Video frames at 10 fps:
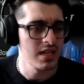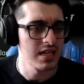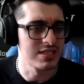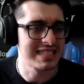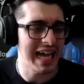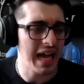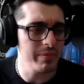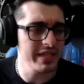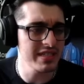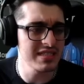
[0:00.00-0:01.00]

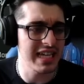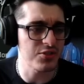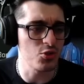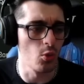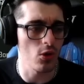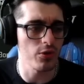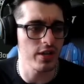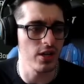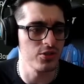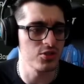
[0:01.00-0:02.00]
Zombies get 2 warlord
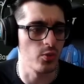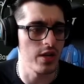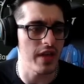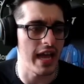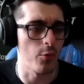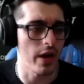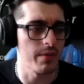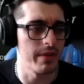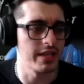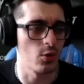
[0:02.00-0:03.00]
kills with a
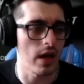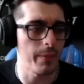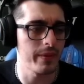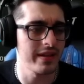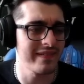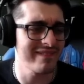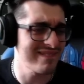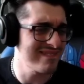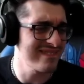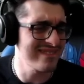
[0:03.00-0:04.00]
recommended weapon.
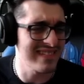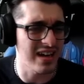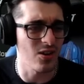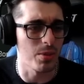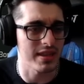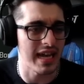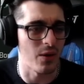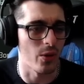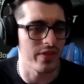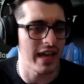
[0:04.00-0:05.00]
I don't know about that
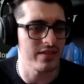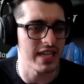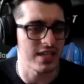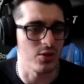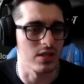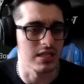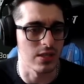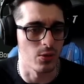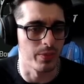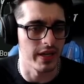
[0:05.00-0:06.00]
one. That'll take you a
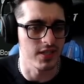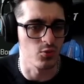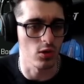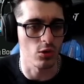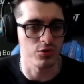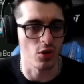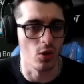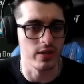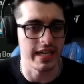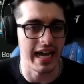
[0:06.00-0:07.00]
little bit because warlords are
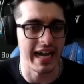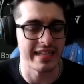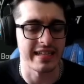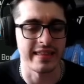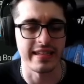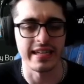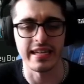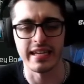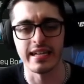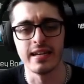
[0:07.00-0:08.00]
only at
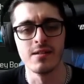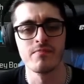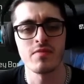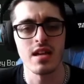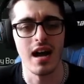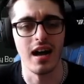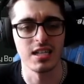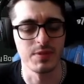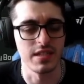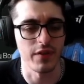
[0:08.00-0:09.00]
the
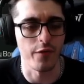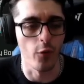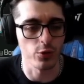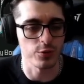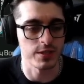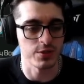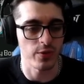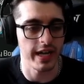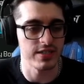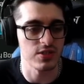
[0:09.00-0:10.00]
specific fortresses,
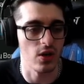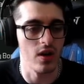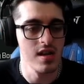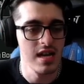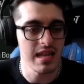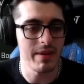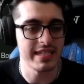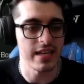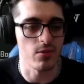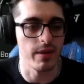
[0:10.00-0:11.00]
right? So that might
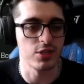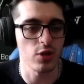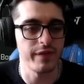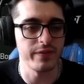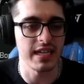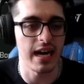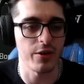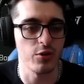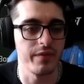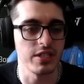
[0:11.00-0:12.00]
take you a minute. Destroy 15
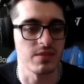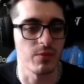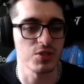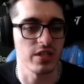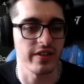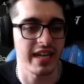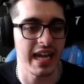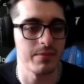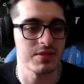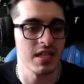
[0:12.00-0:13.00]
counter UAVs and mercenary
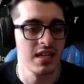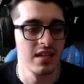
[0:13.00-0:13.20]
camps.